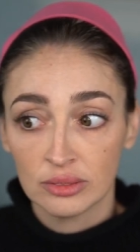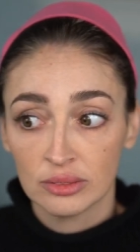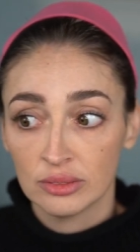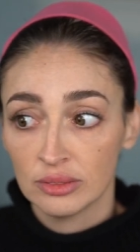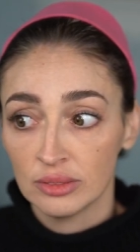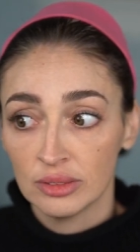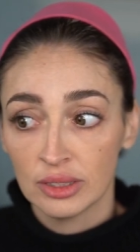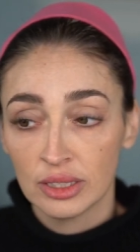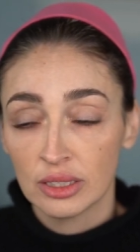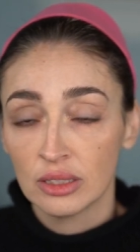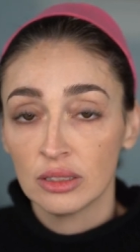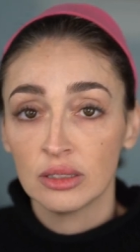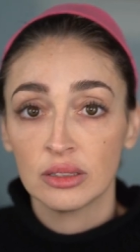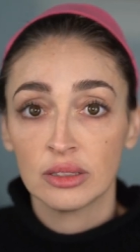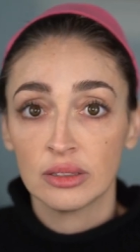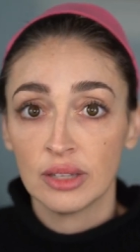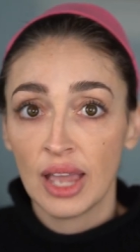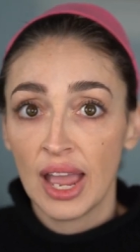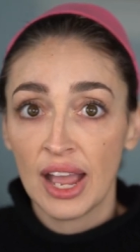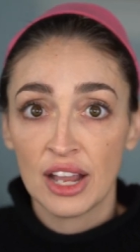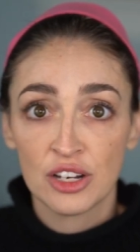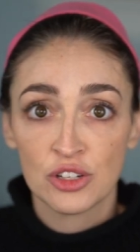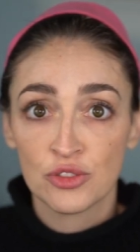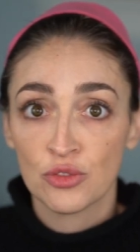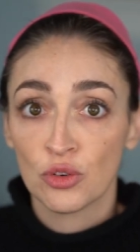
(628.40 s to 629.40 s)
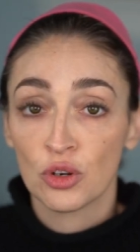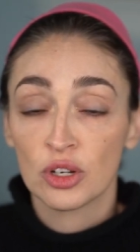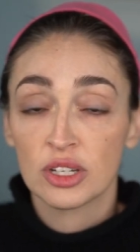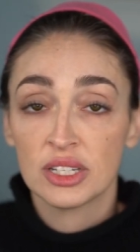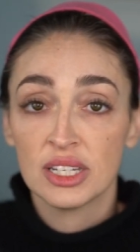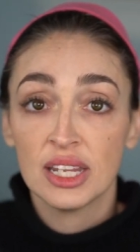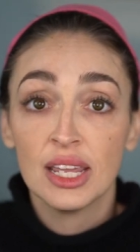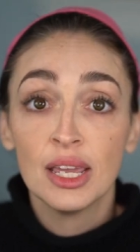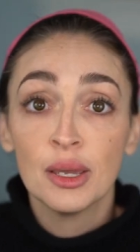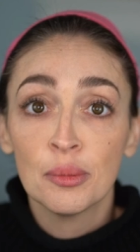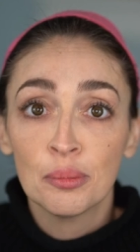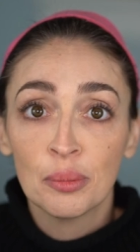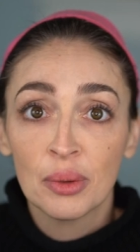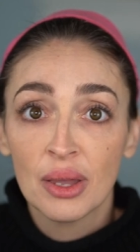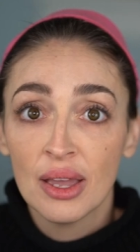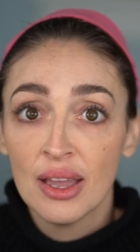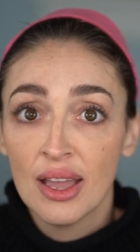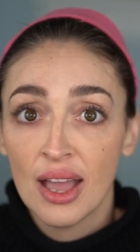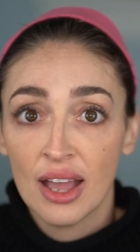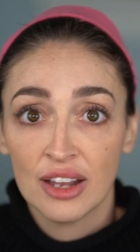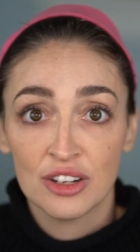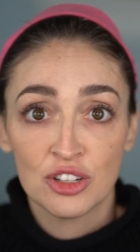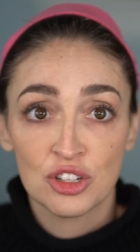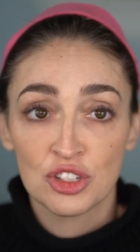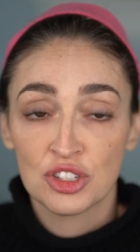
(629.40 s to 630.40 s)
little cash for a tip
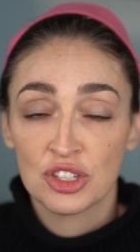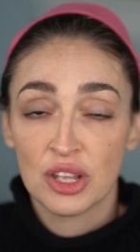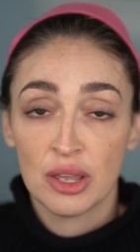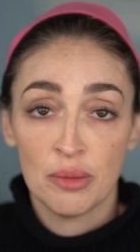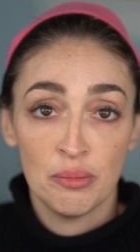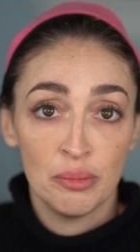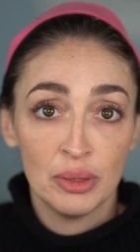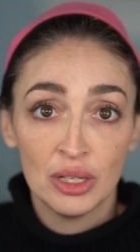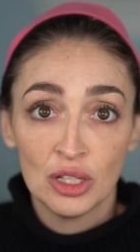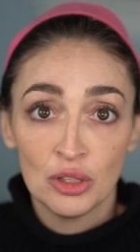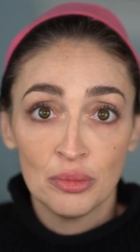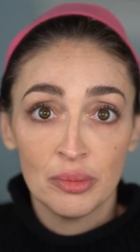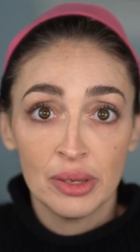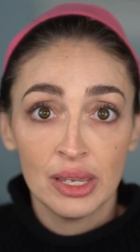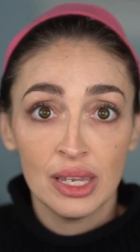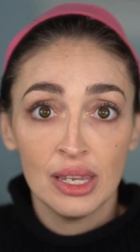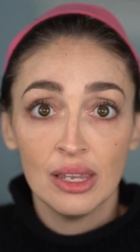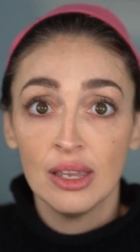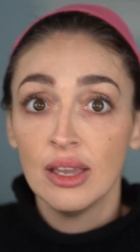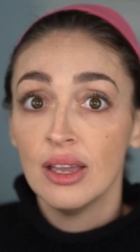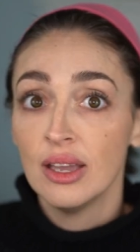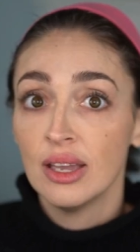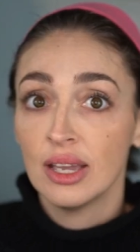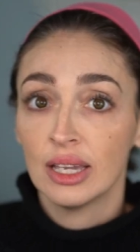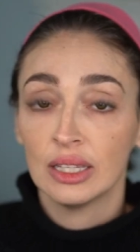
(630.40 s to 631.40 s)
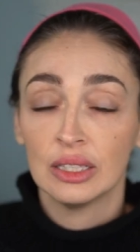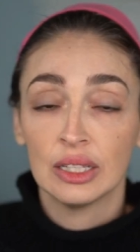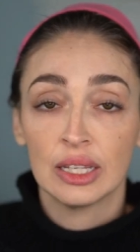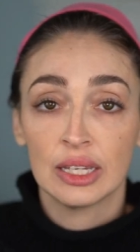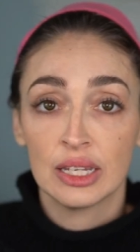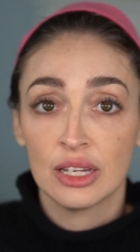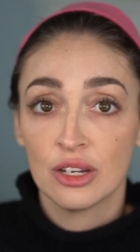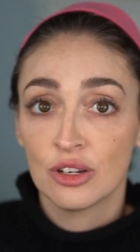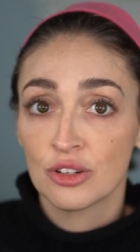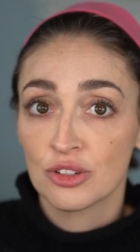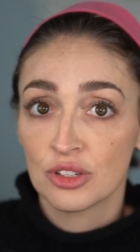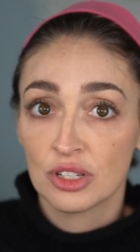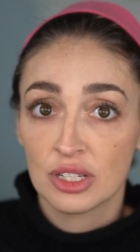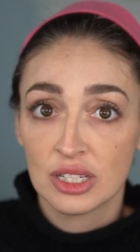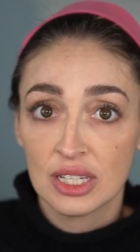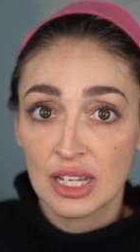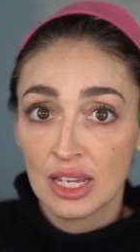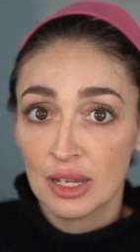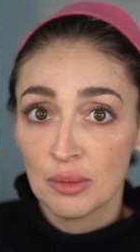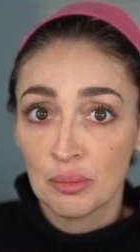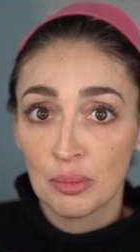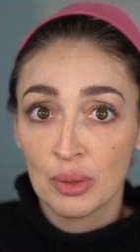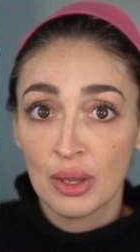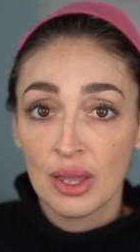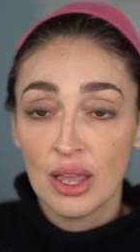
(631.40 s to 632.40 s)
and just say bill me and like here's a
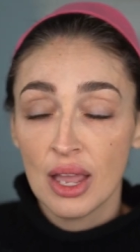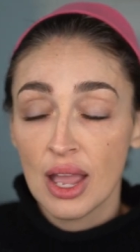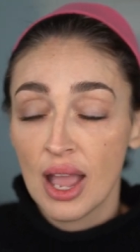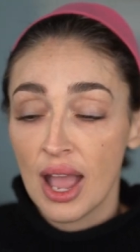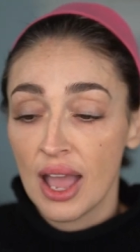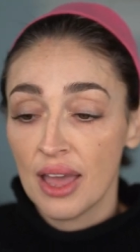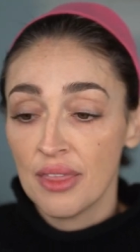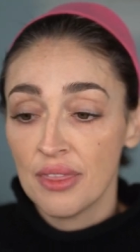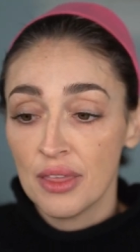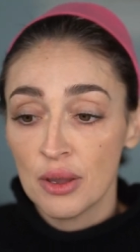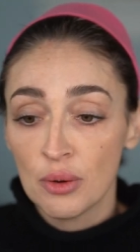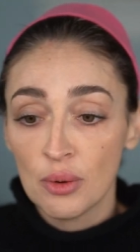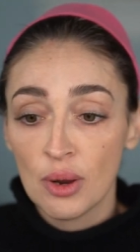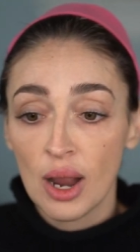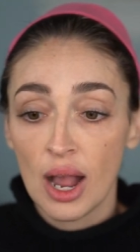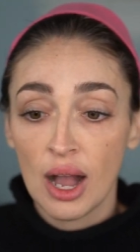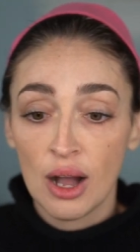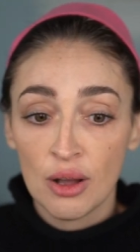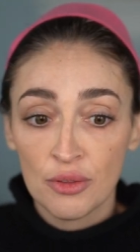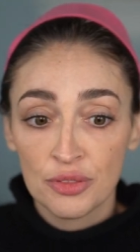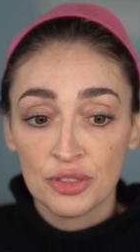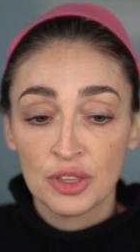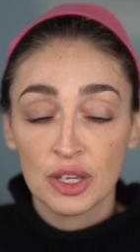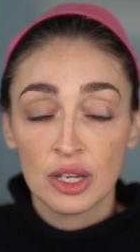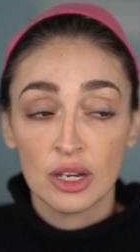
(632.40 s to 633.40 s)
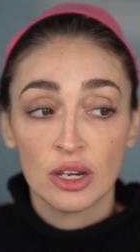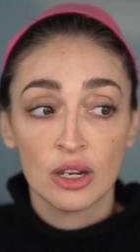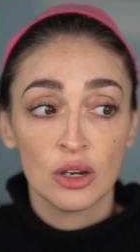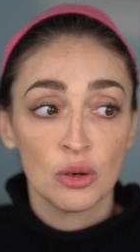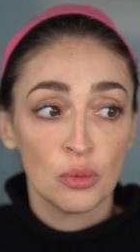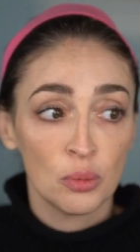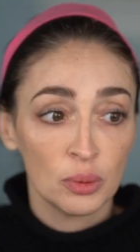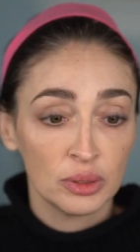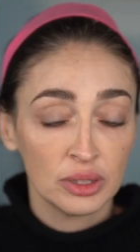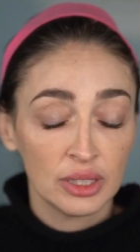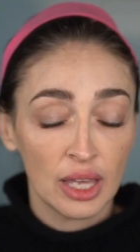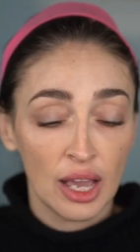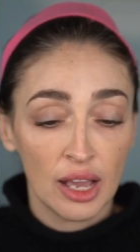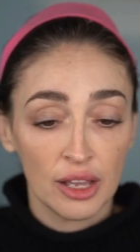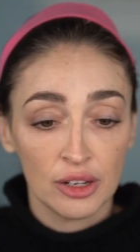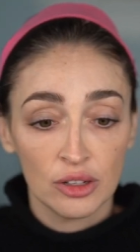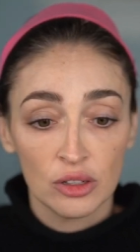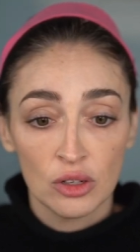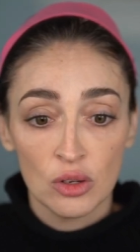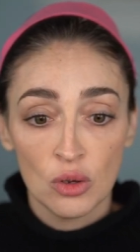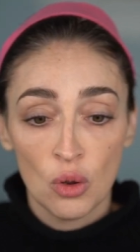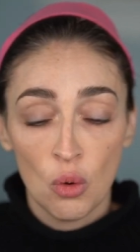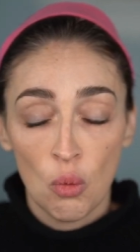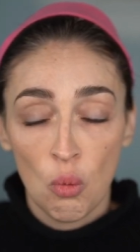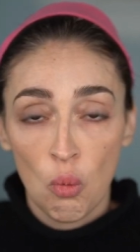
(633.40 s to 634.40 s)
tip. And they were out there with that
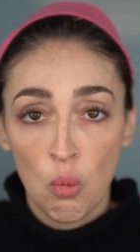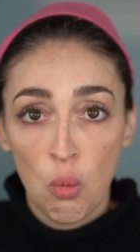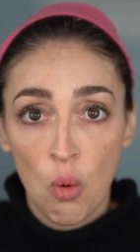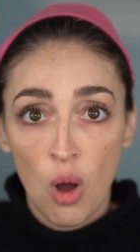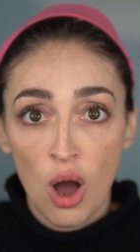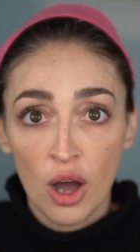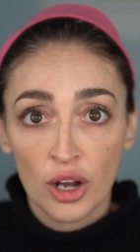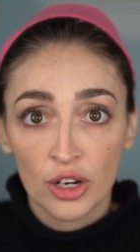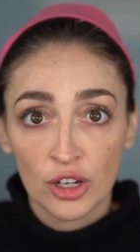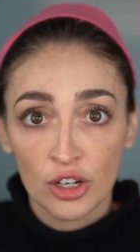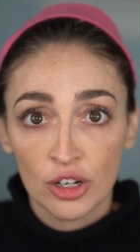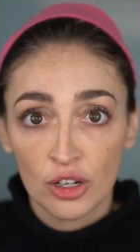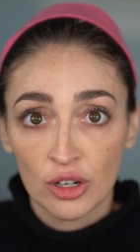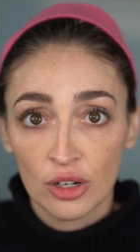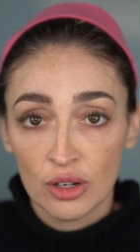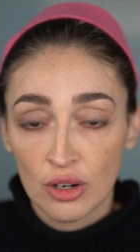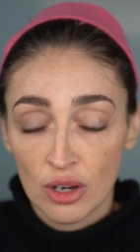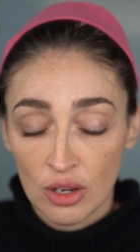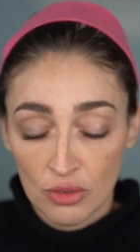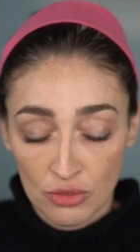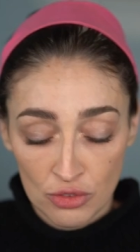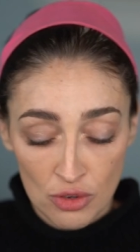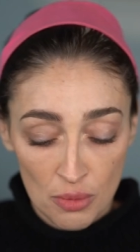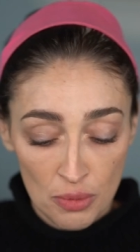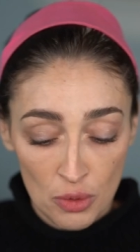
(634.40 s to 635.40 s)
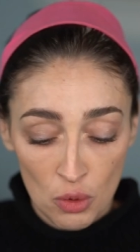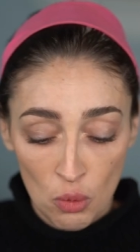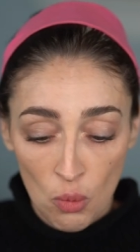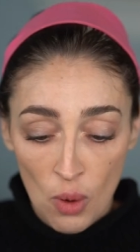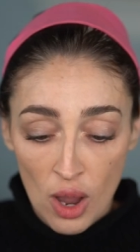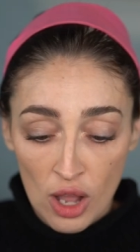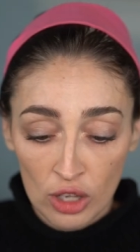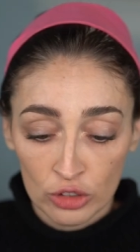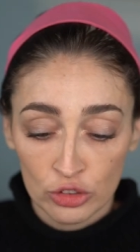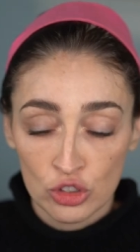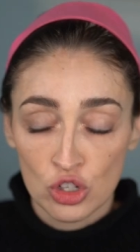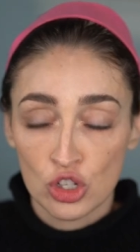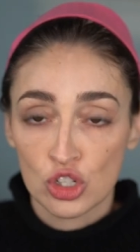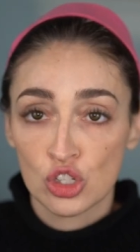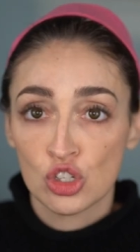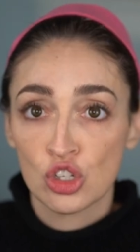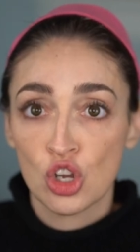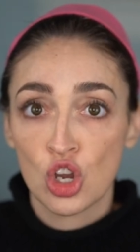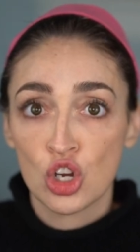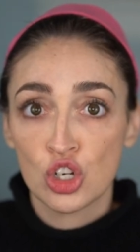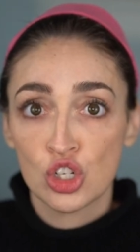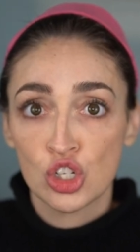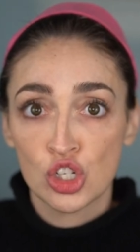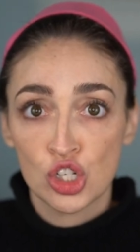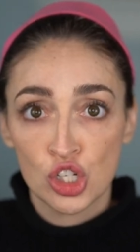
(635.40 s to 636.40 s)
water from the well
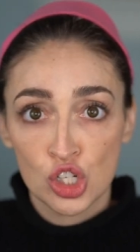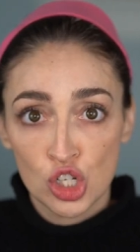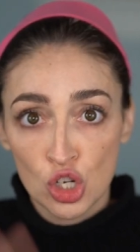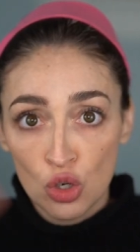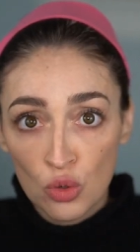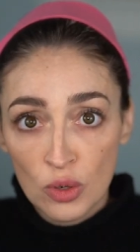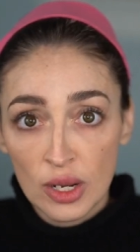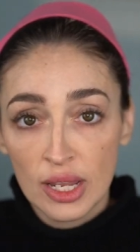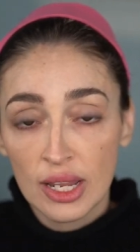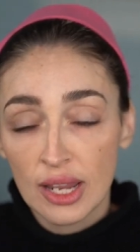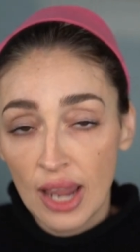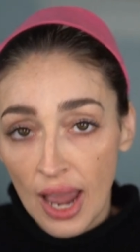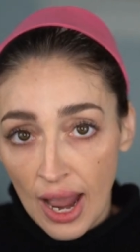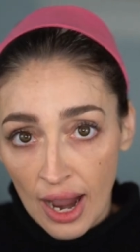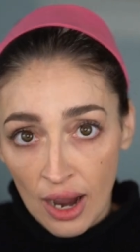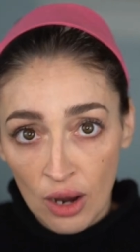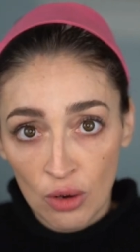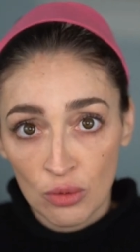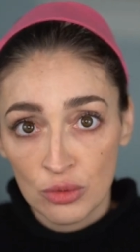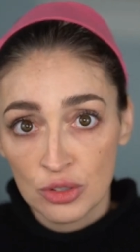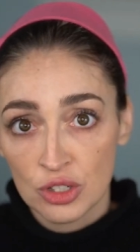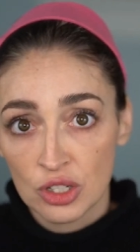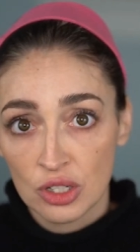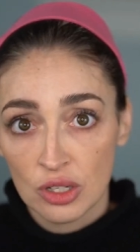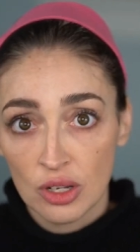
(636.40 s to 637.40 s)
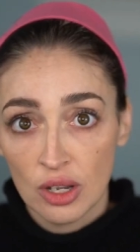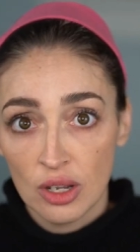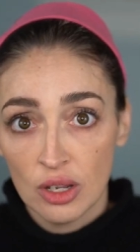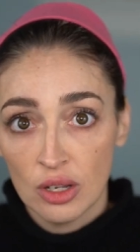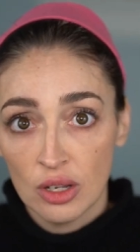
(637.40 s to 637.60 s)
just shooting out